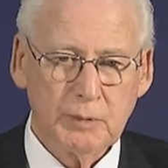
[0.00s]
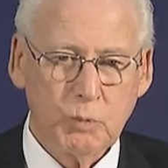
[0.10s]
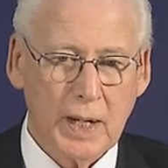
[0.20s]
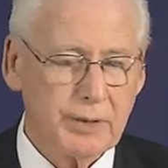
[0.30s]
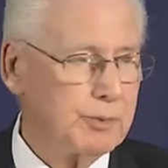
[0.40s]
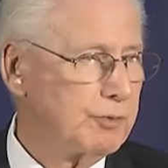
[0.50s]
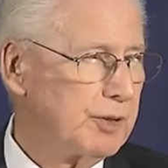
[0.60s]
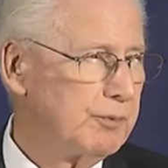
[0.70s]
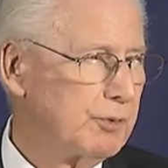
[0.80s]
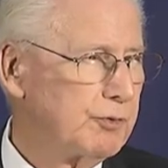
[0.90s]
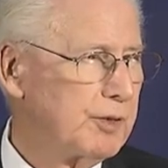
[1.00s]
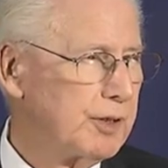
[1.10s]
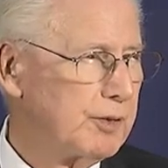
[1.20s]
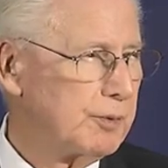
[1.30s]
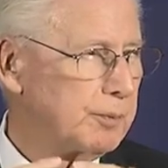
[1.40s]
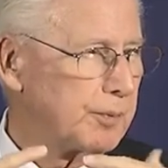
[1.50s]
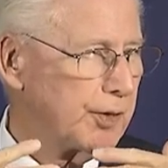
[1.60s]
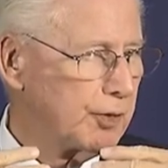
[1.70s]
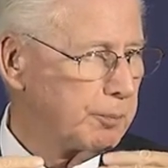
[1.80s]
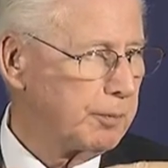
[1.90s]
Wide receivers that
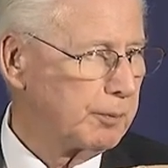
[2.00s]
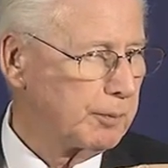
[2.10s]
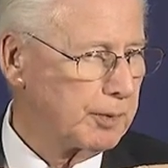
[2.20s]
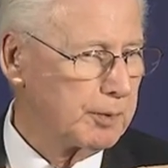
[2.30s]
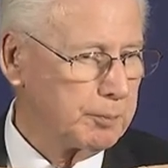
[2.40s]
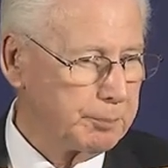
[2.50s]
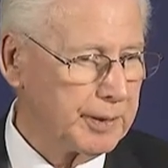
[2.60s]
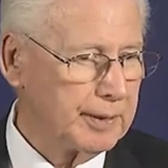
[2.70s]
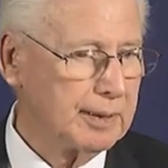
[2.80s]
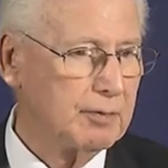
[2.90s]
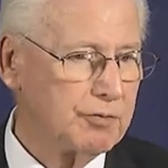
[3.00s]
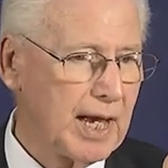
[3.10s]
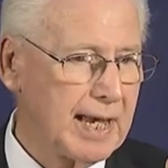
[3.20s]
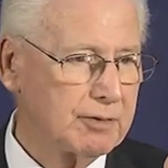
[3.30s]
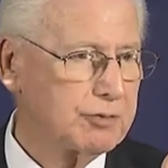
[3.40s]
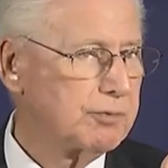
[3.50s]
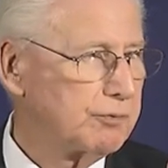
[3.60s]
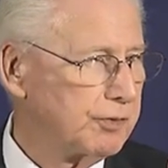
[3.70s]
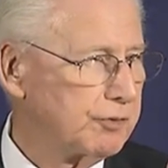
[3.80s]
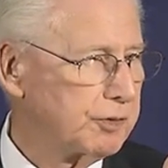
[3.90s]
are big, fast,
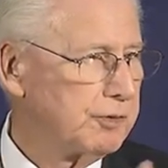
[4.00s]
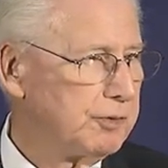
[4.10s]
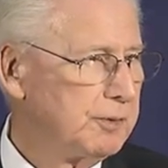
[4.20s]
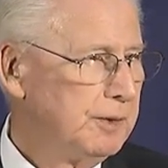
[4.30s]
physical.